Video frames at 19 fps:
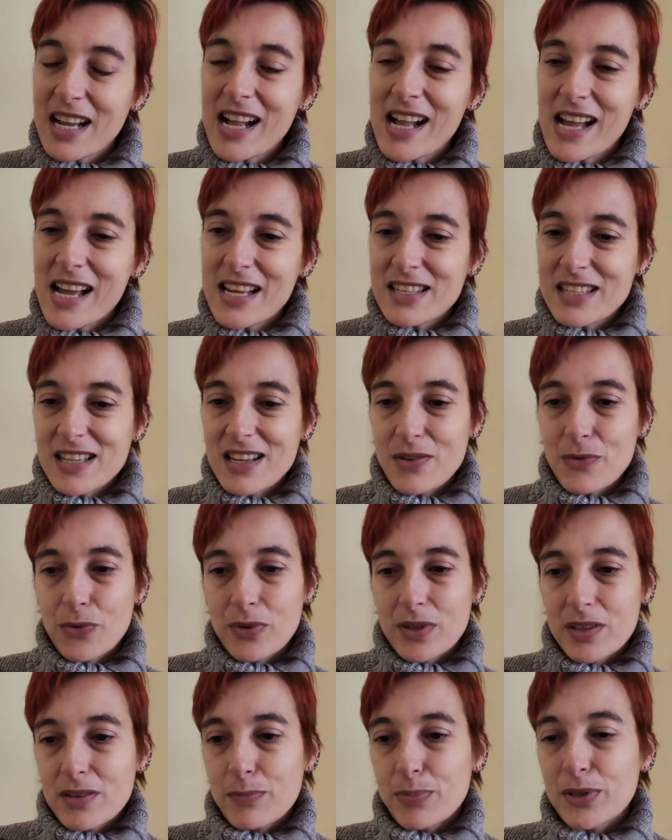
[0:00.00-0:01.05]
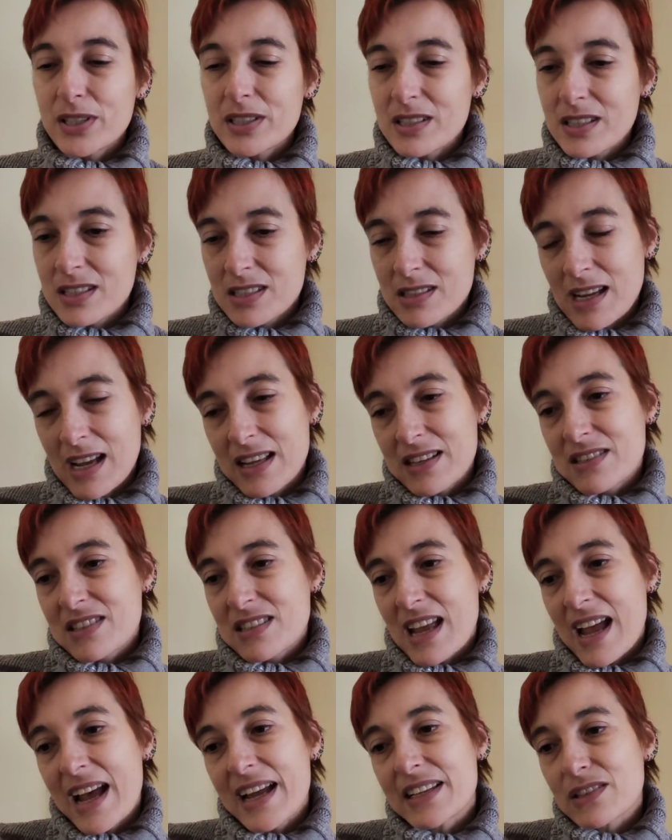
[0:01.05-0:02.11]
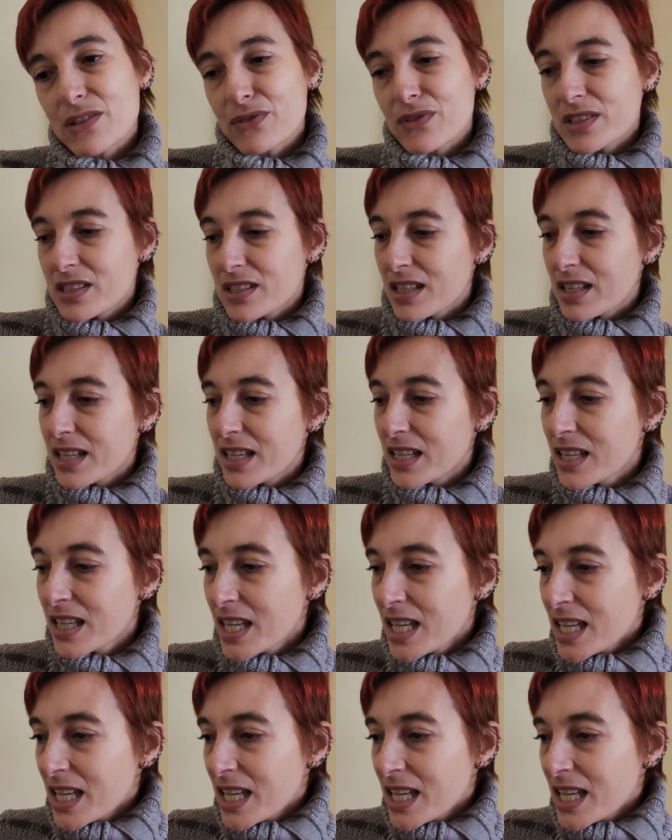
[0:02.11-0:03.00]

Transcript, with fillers: and uh, with the politician side of the city.